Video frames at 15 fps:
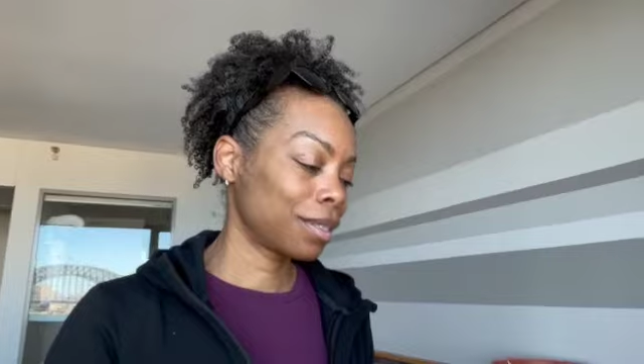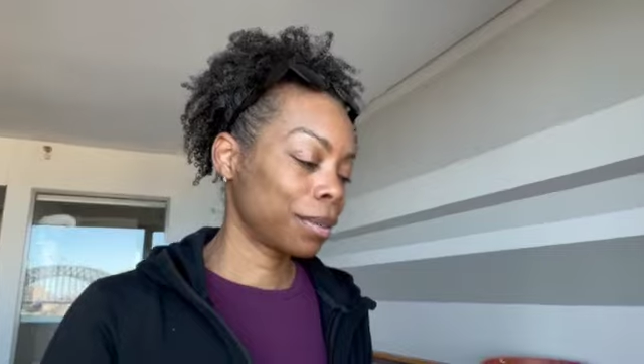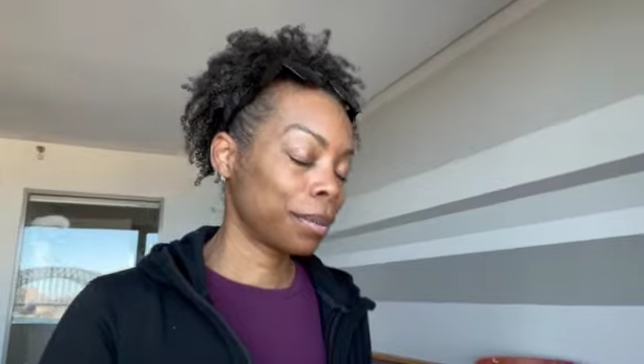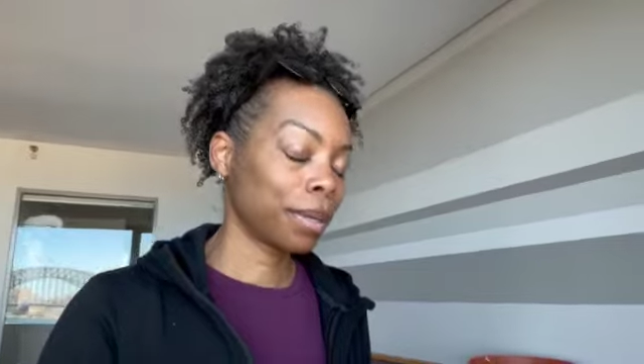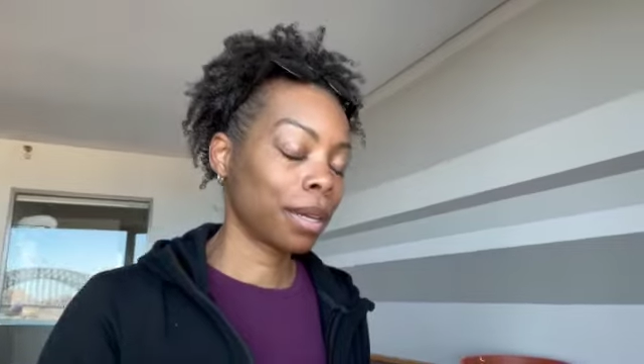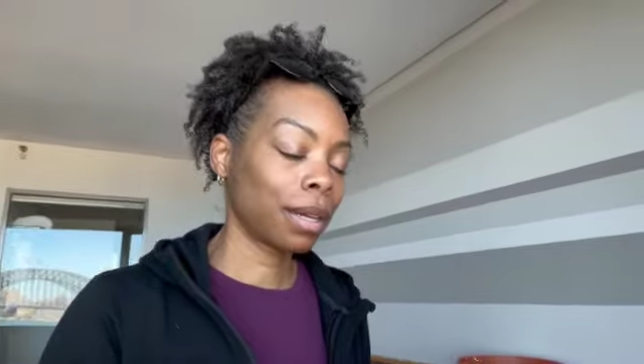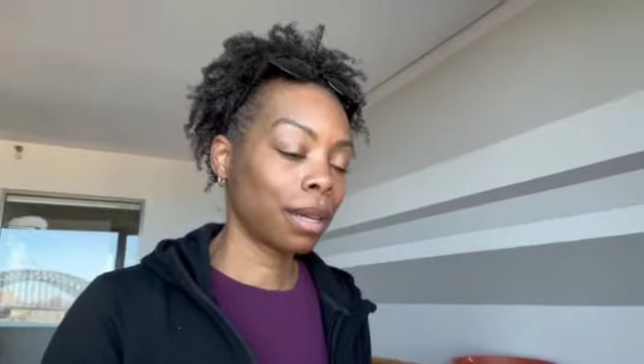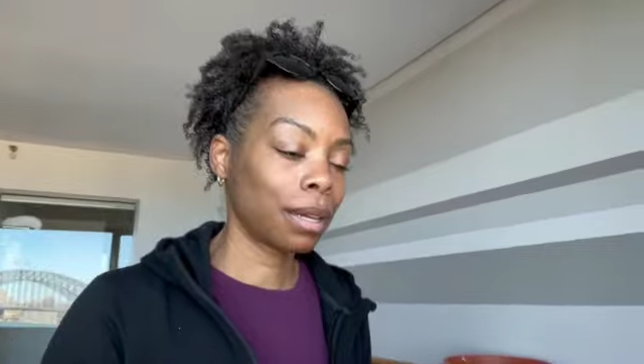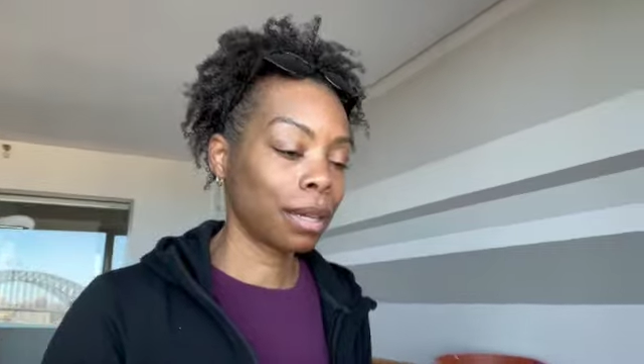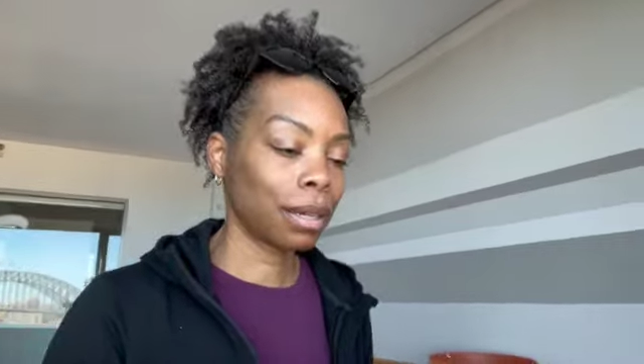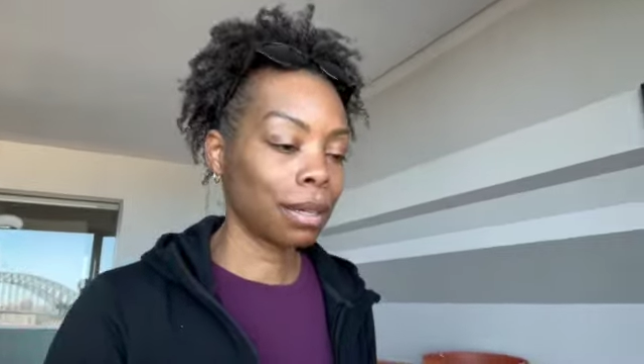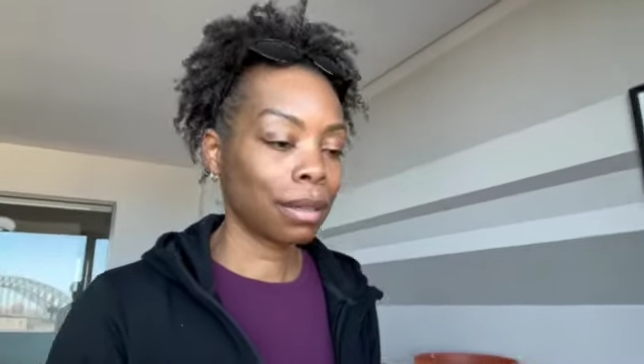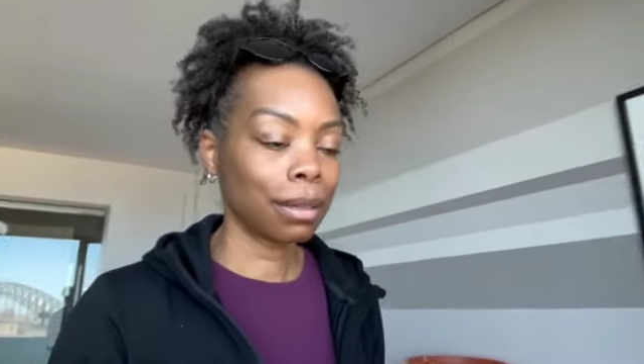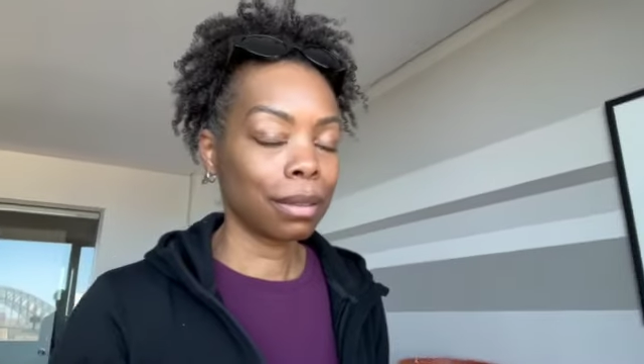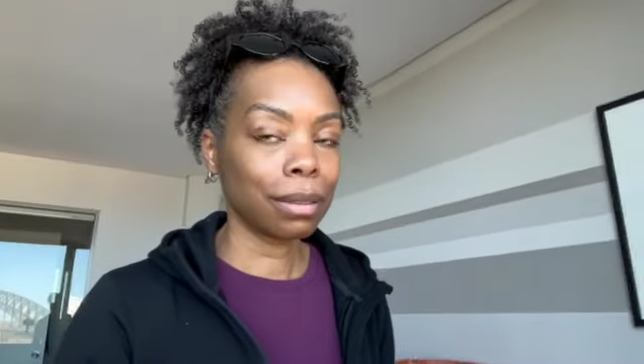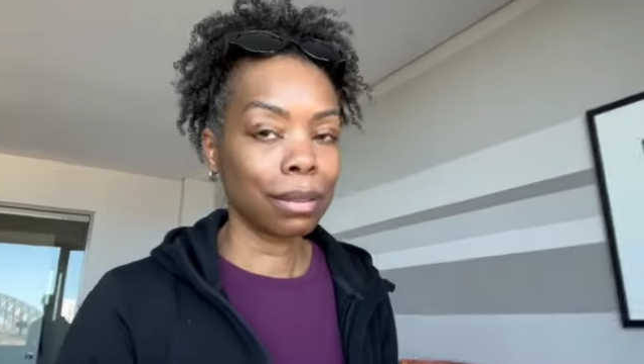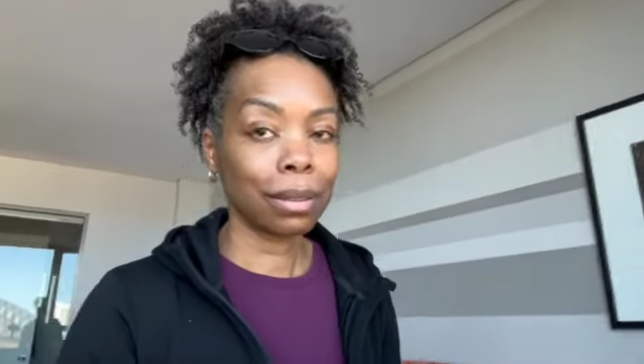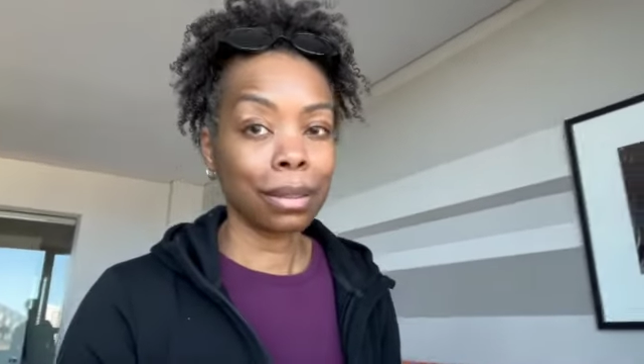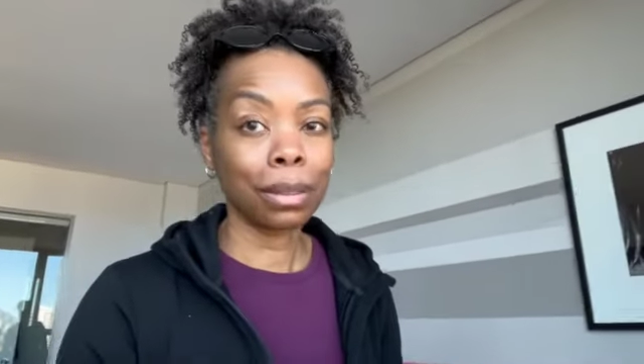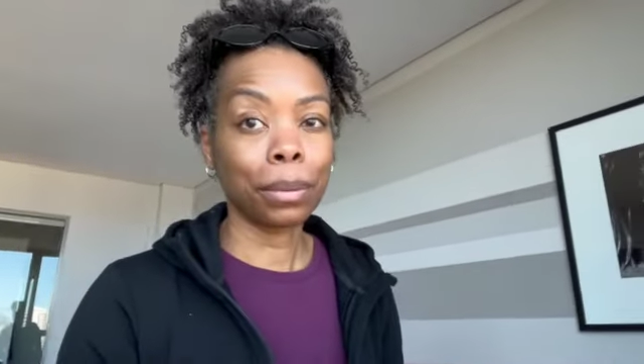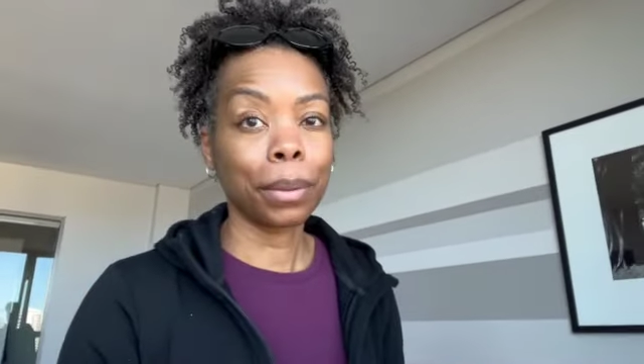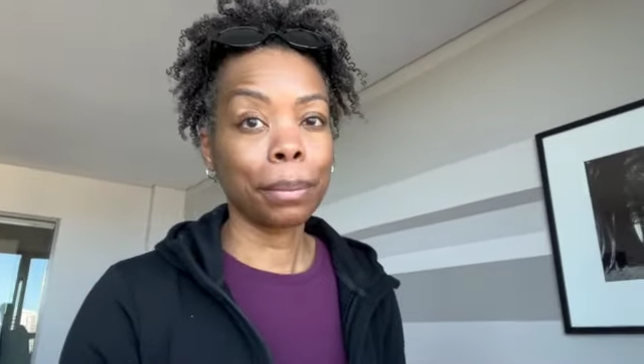Okay,
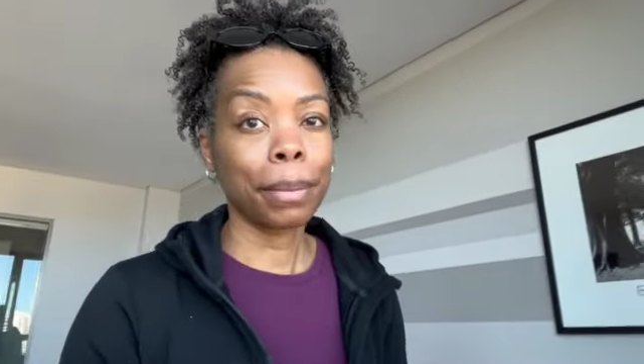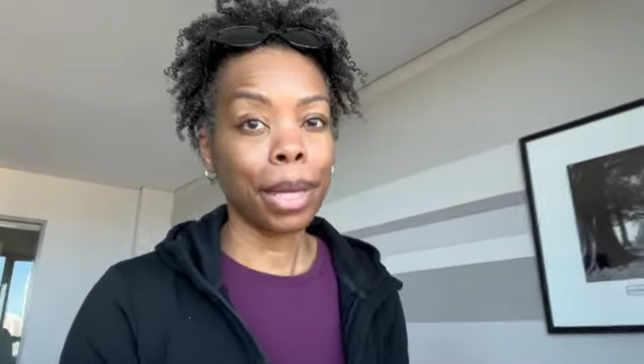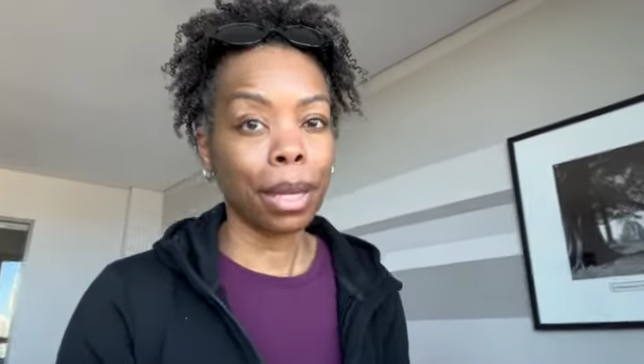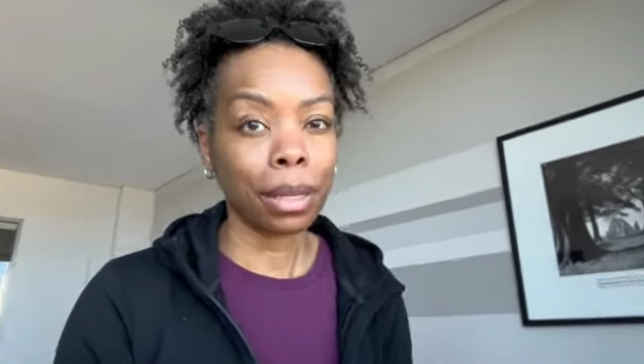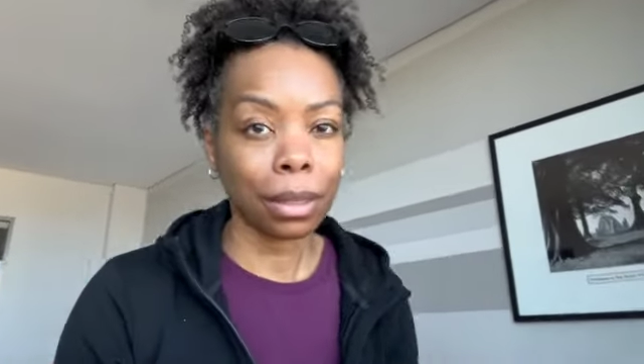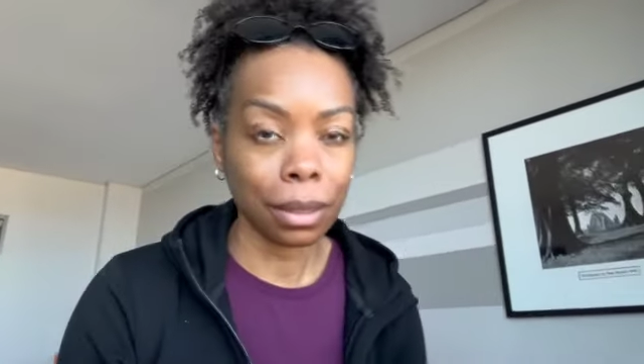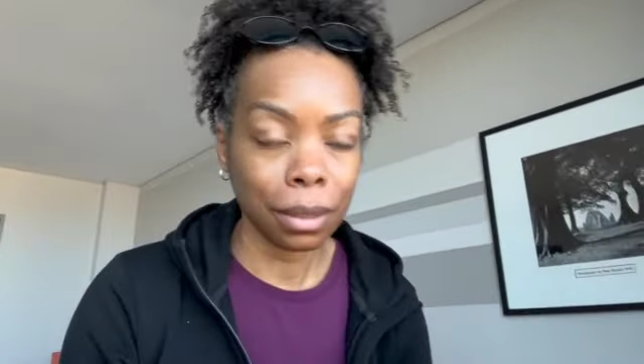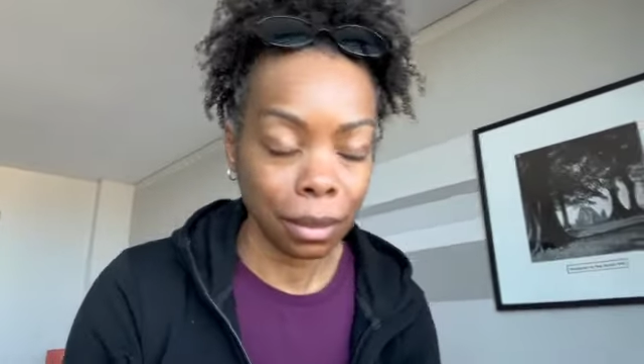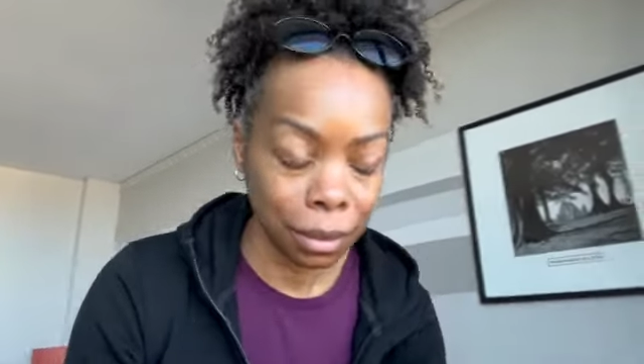we're back,